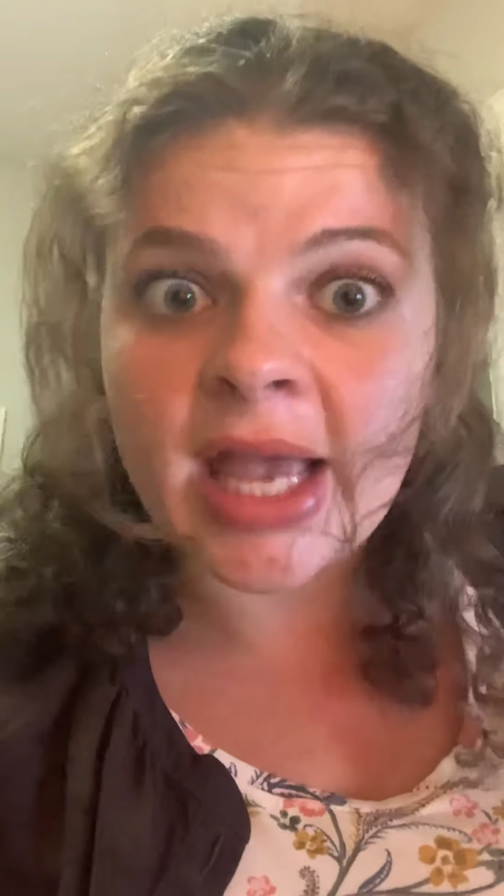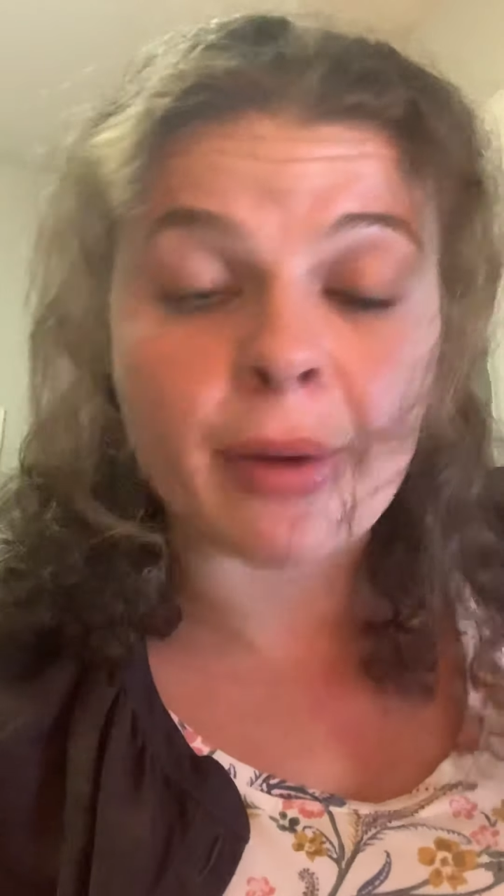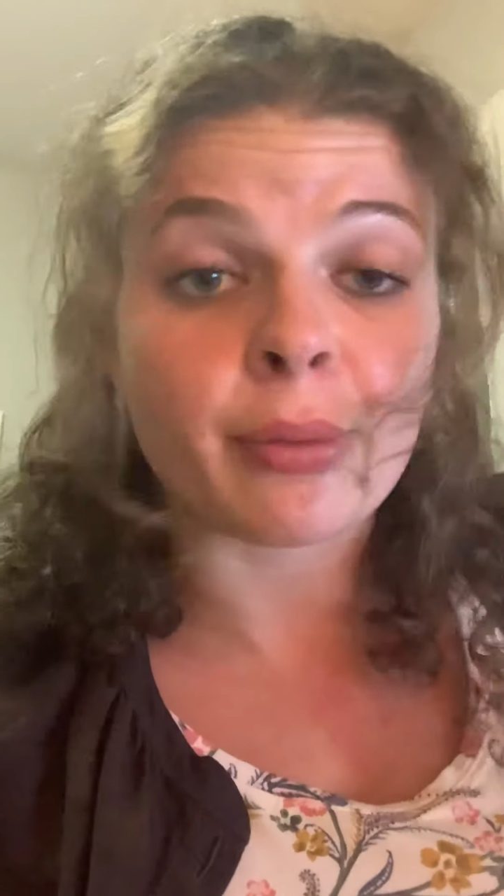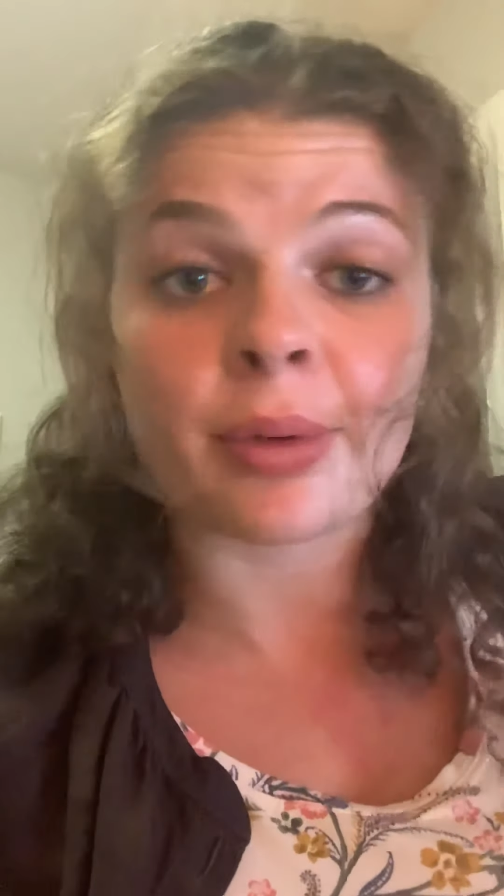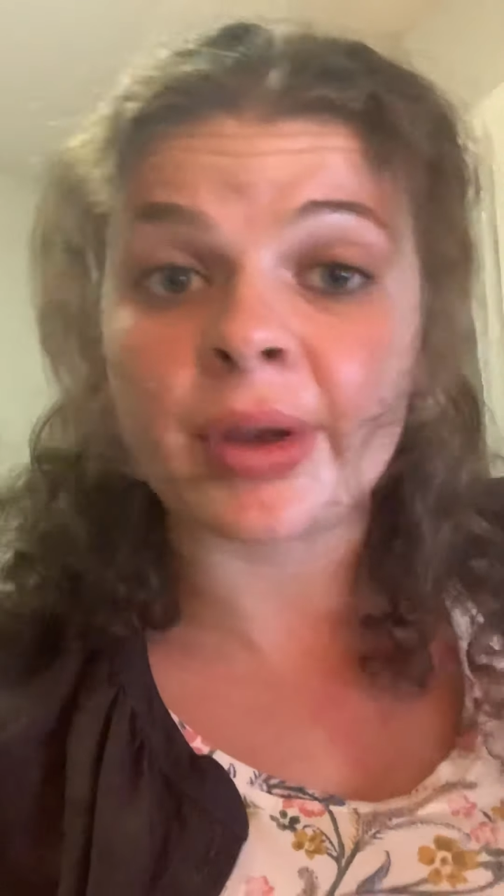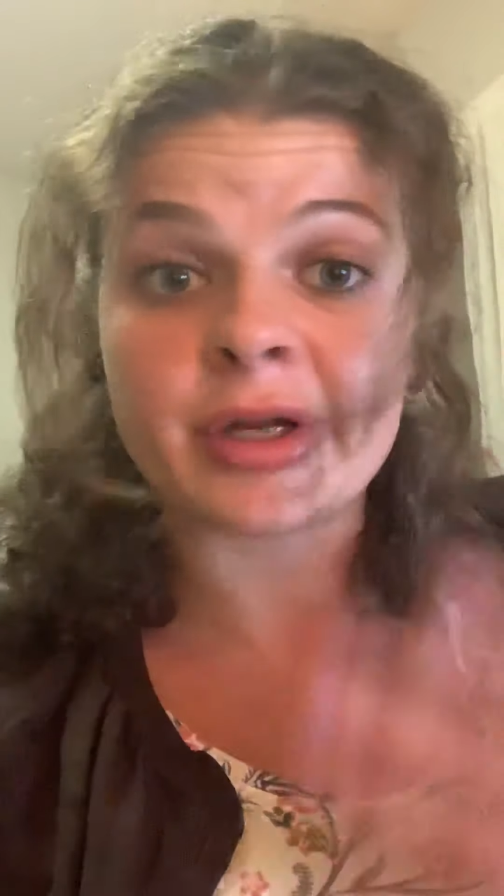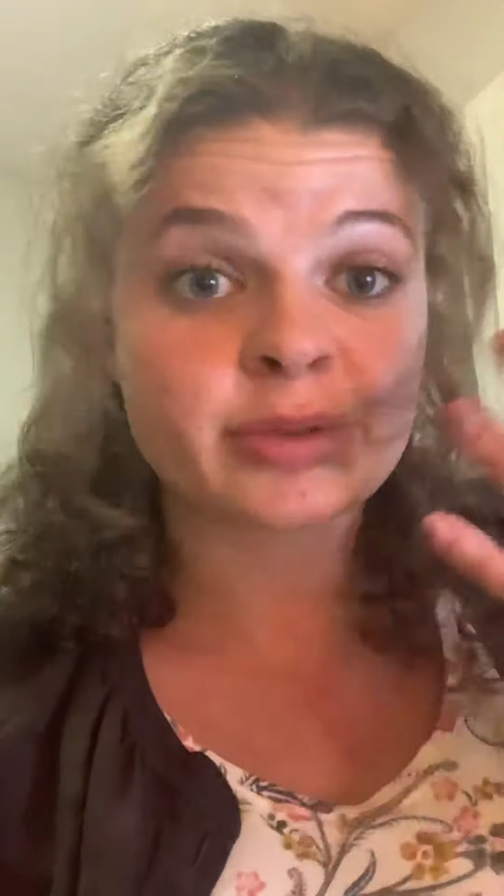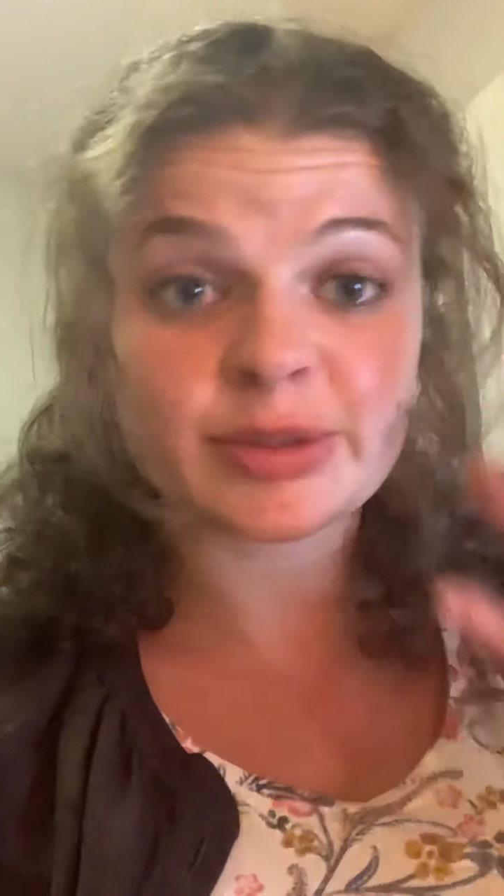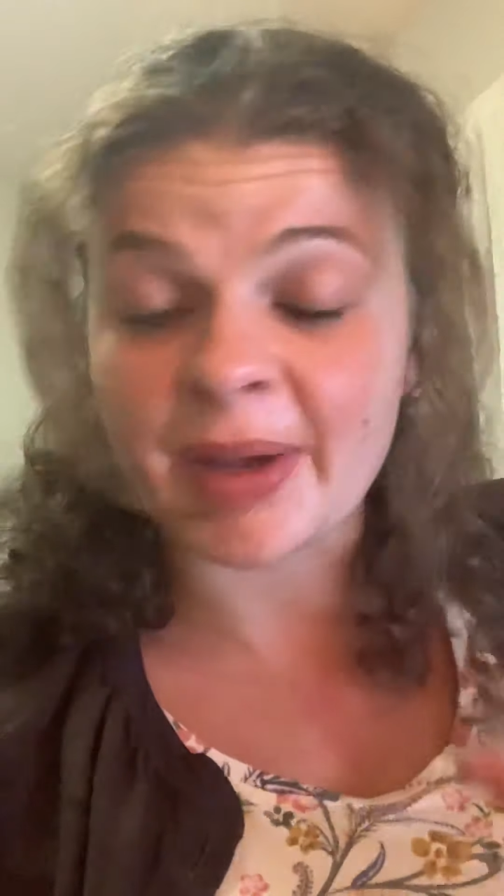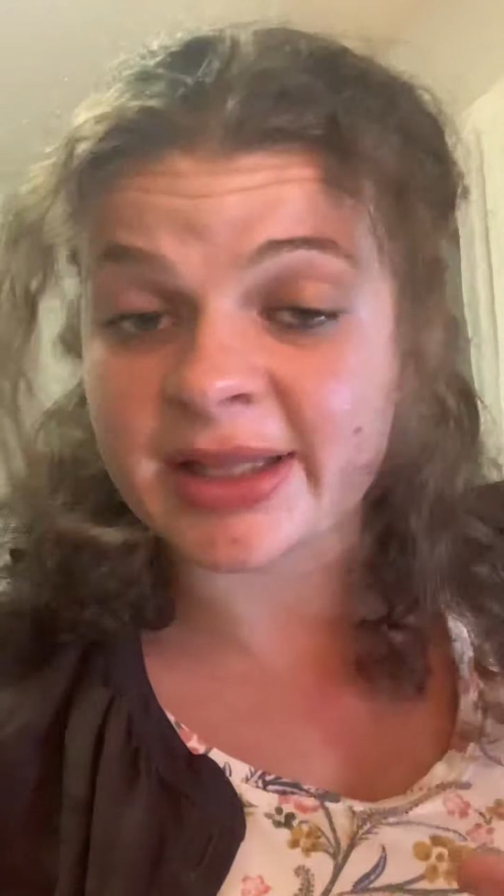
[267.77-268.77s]
How are we going to
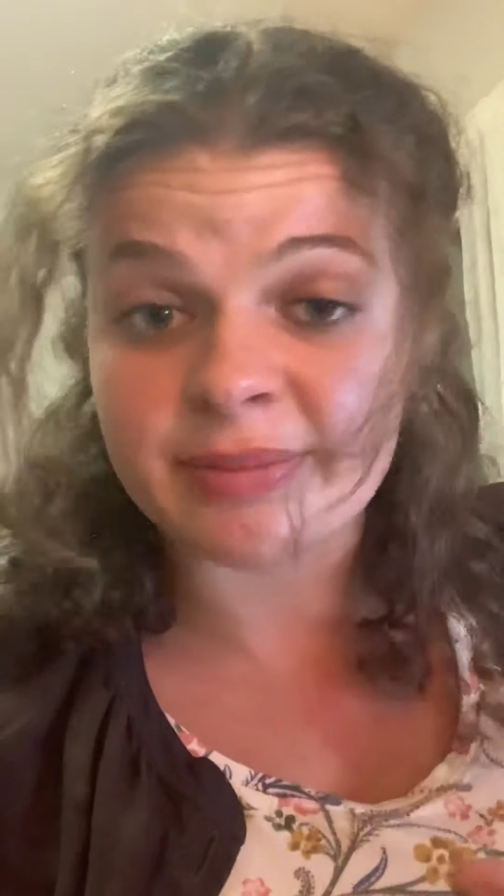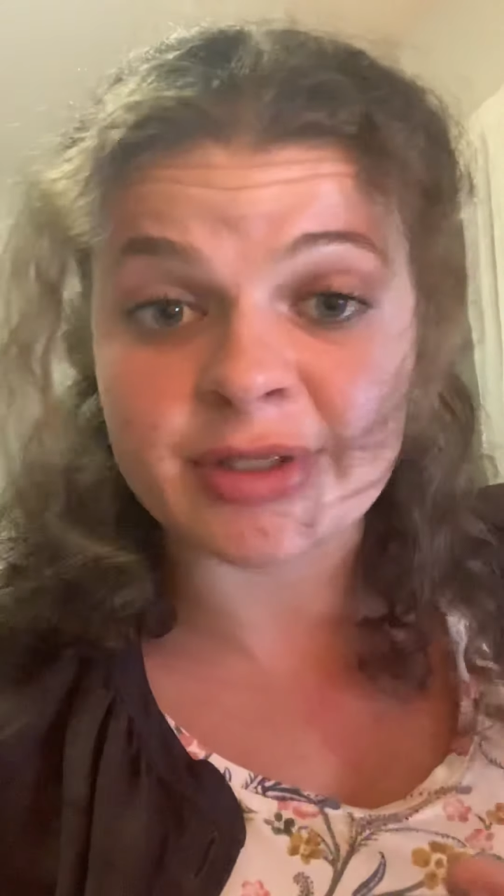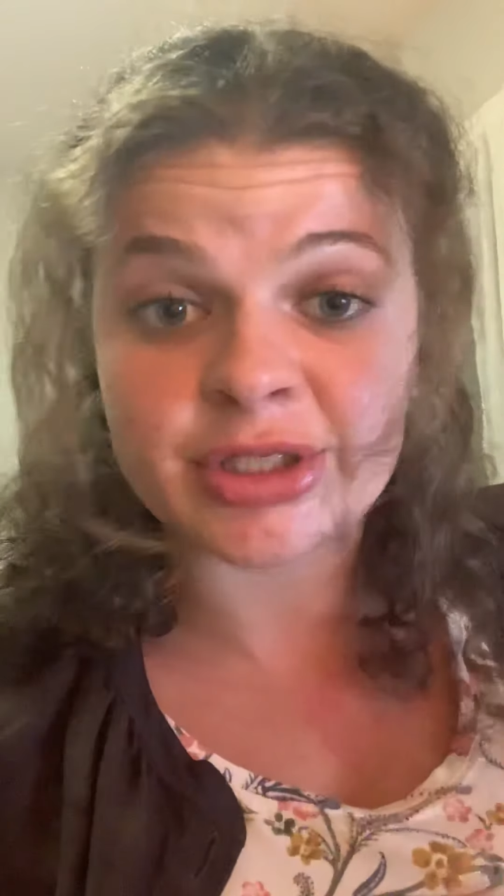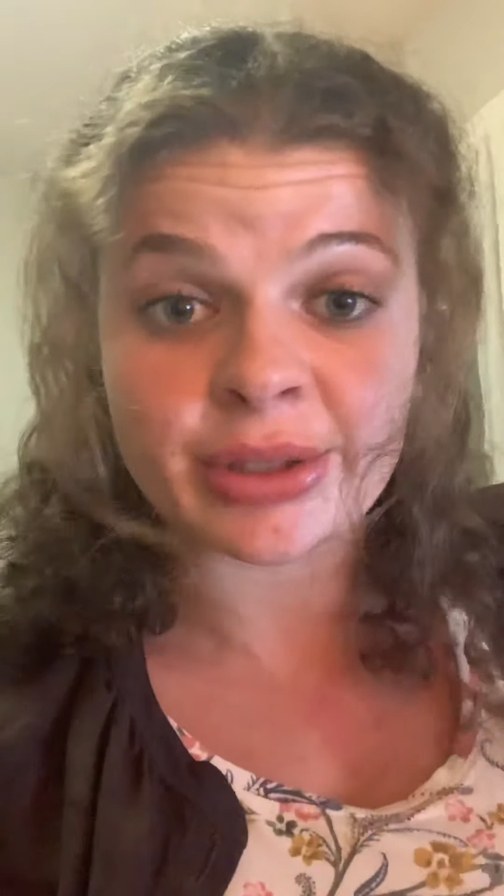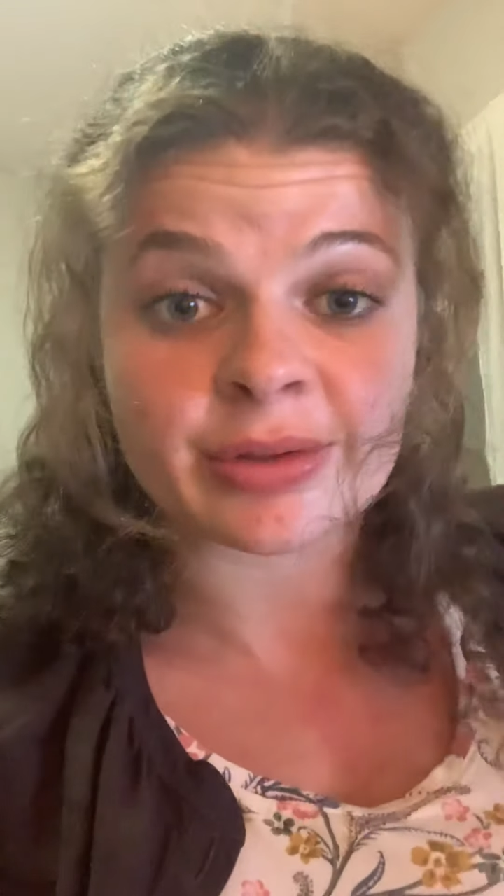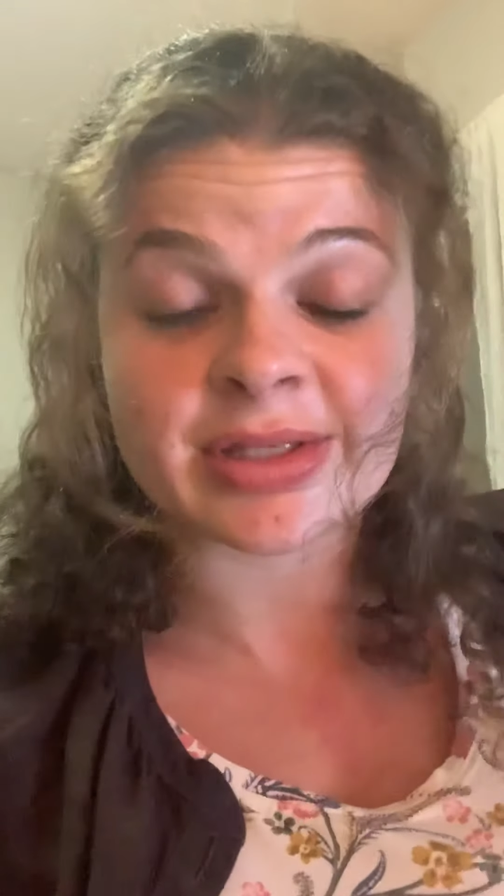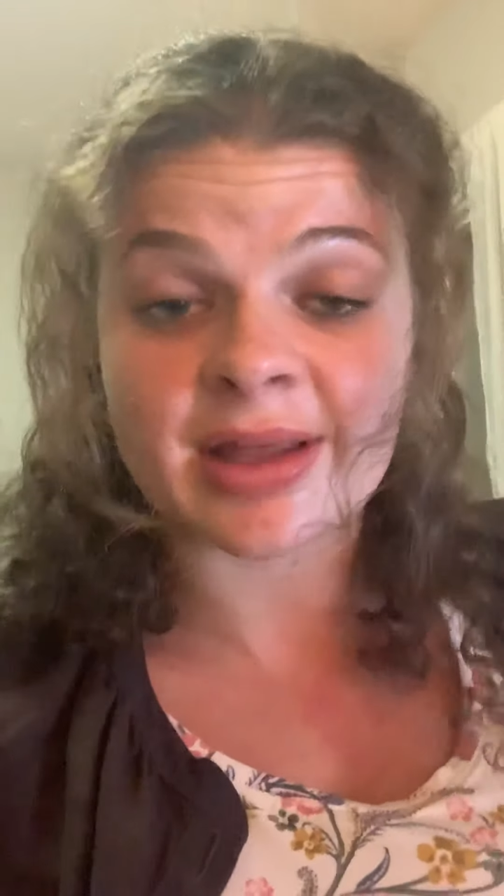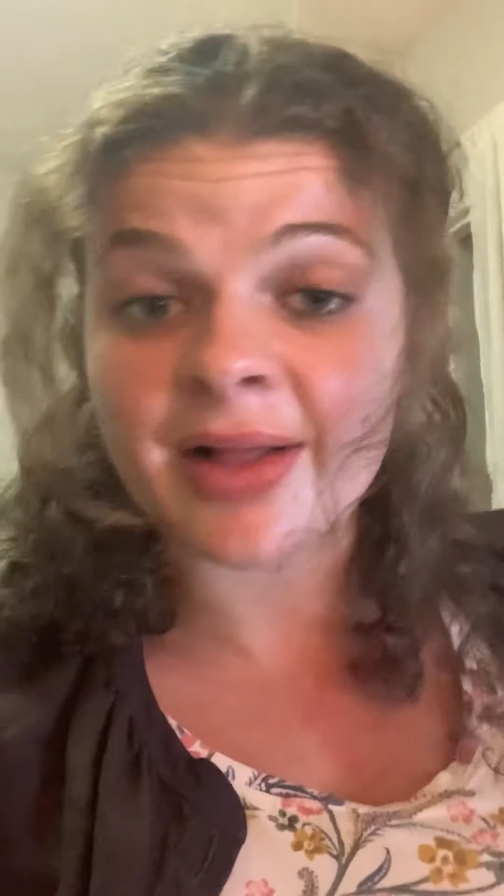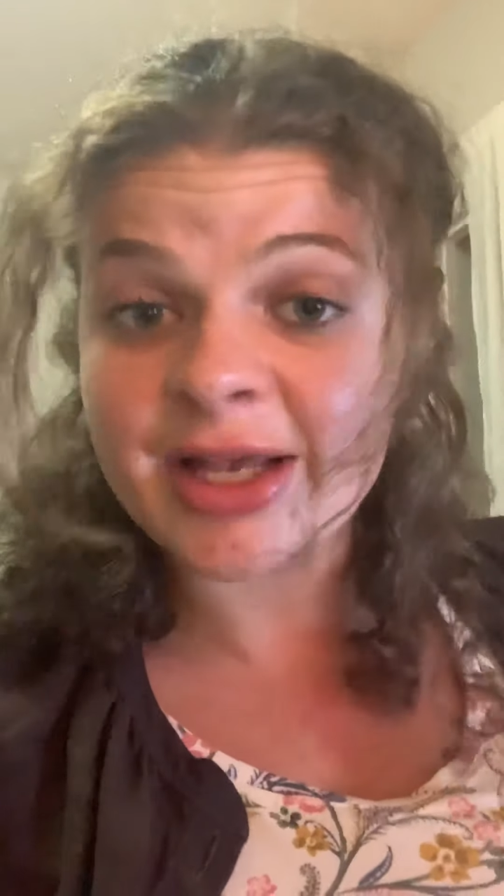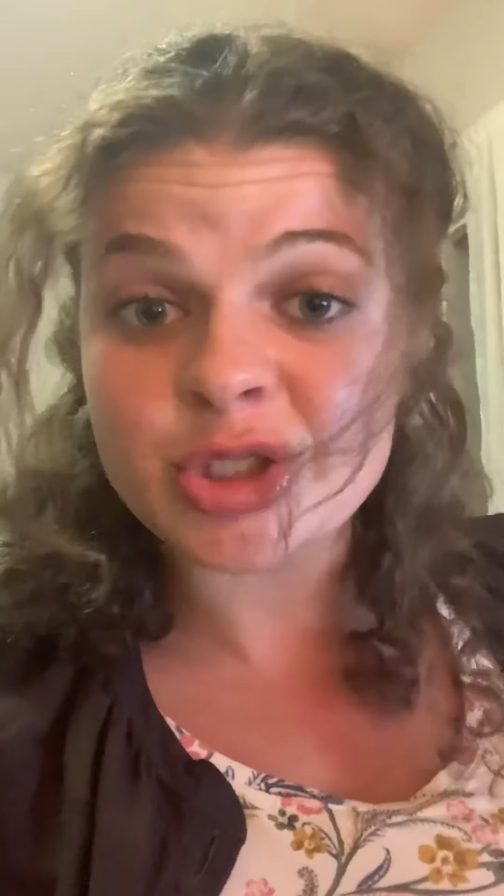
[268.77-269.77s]
respect the materials in the
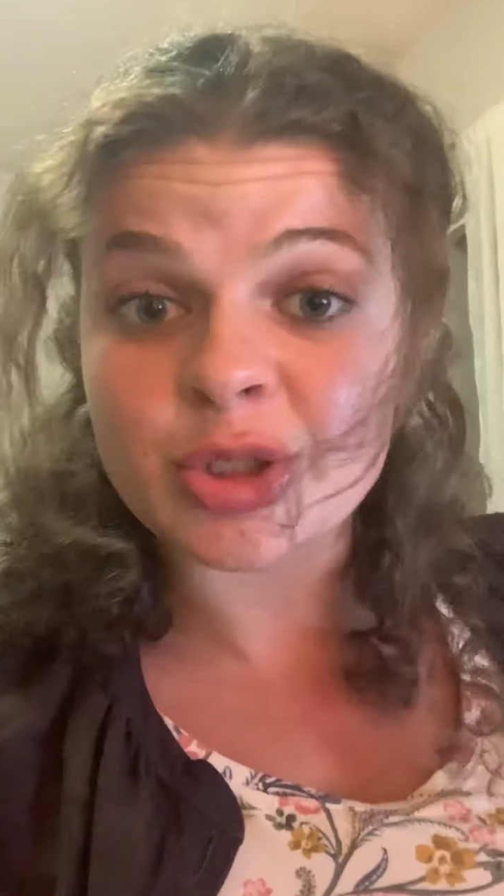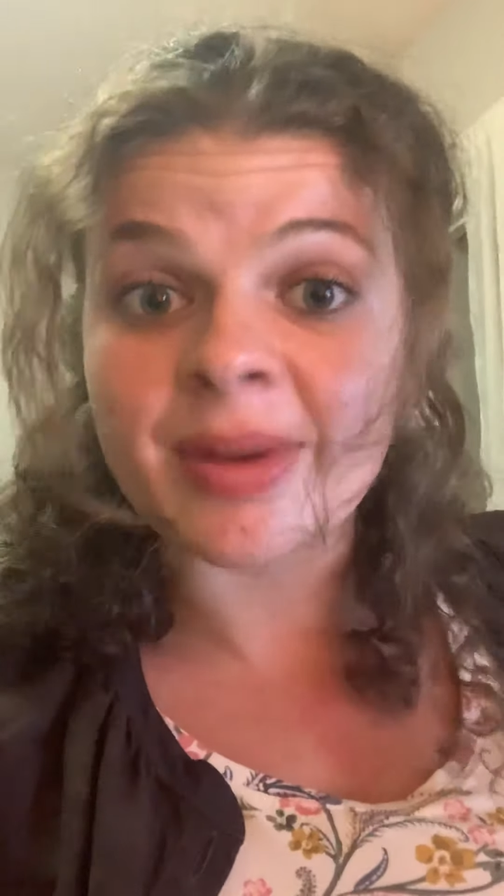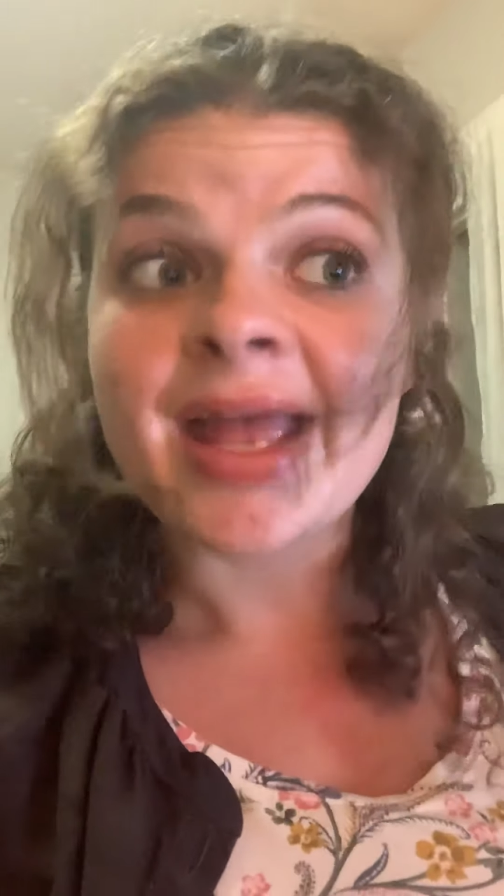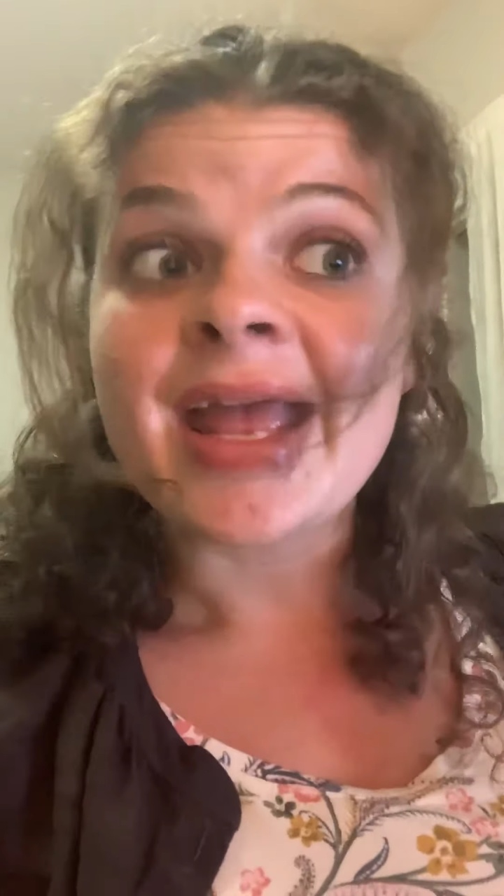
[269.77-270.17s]
classroom?